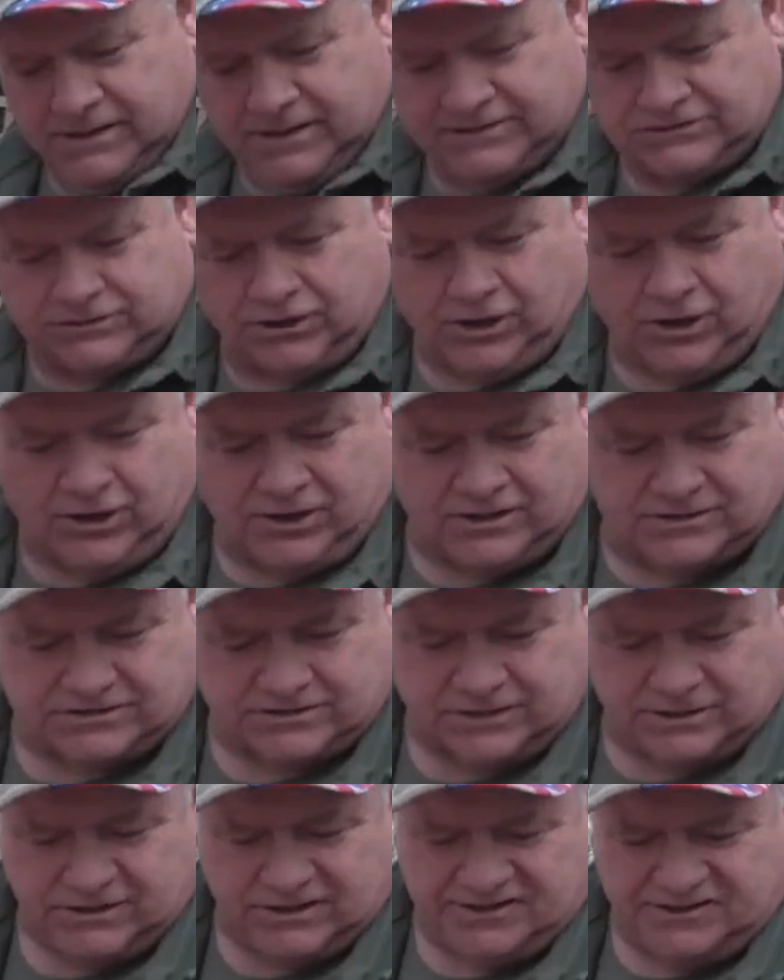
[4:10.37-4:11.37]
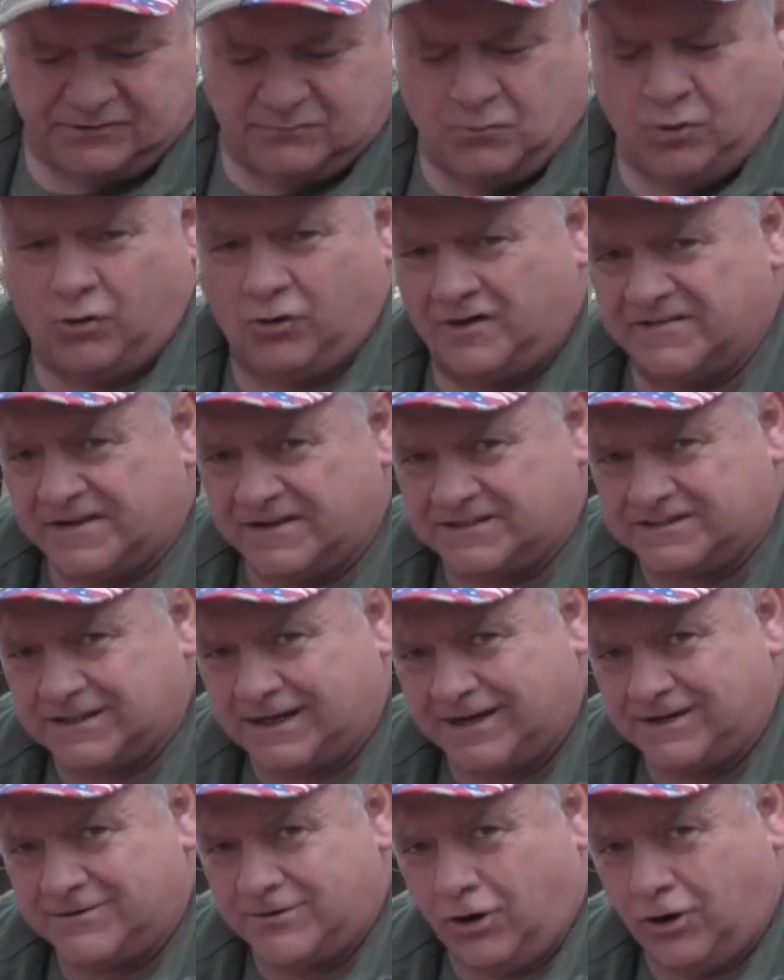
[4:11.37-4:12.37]
has cost a little more than
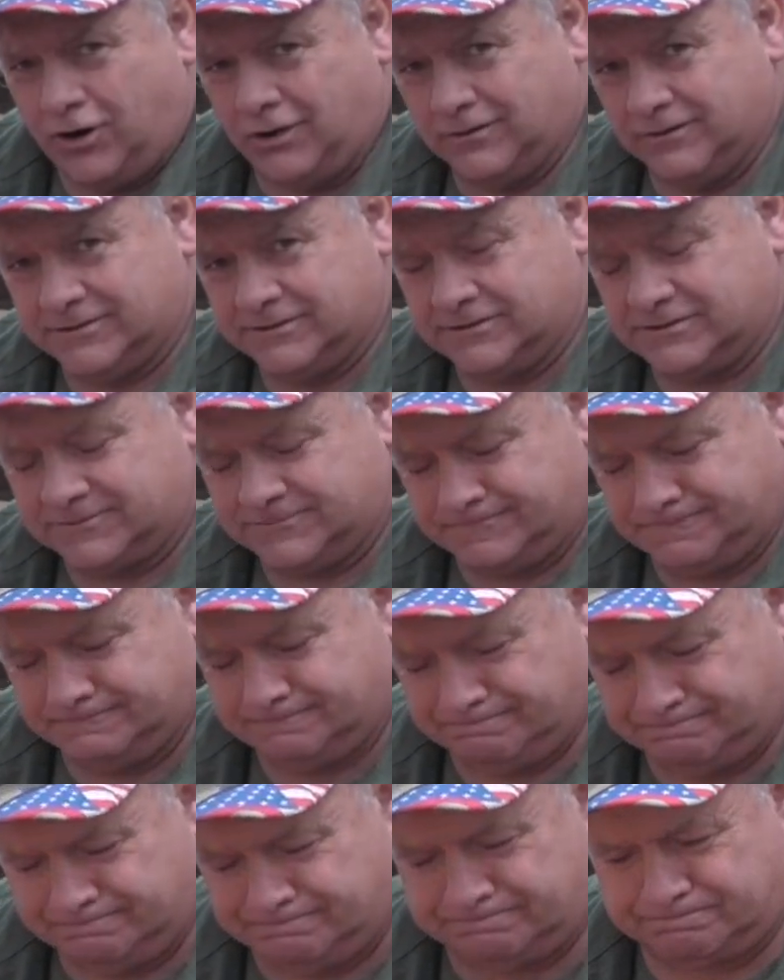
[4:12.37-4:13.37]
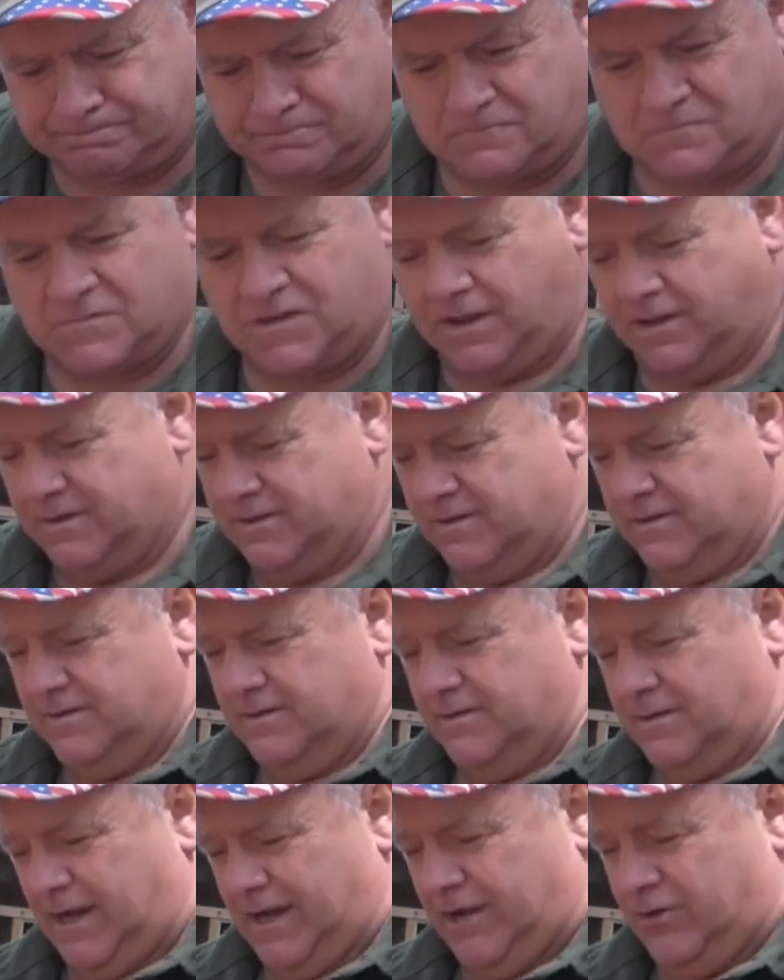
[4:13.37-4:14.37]
ten dollars.
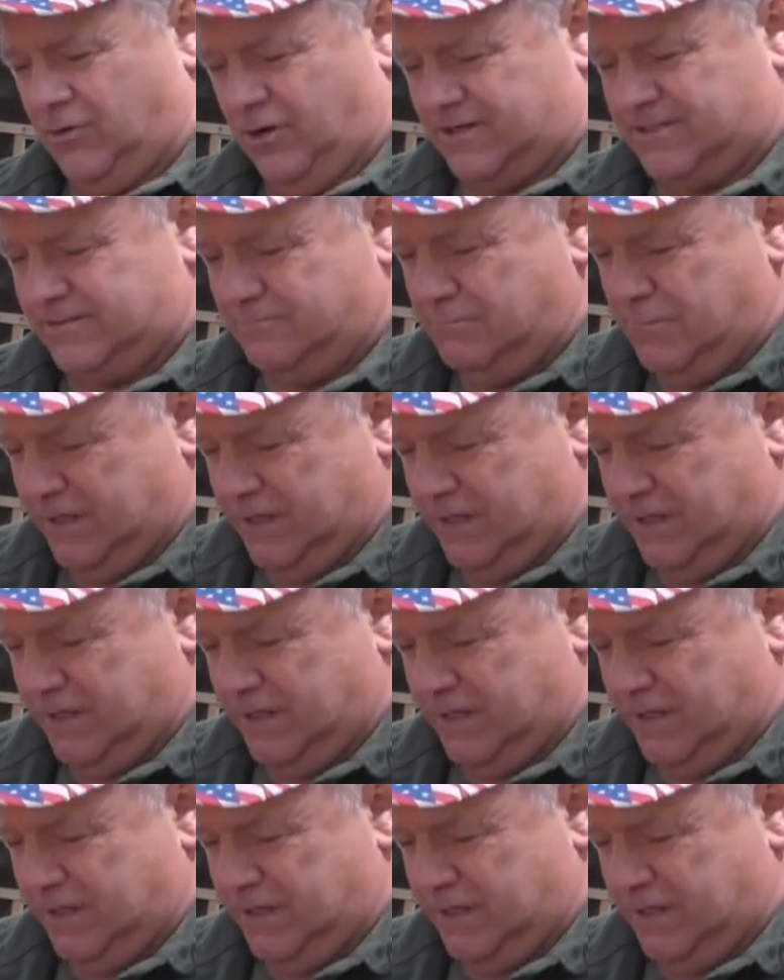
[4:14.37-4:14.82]
I cooked a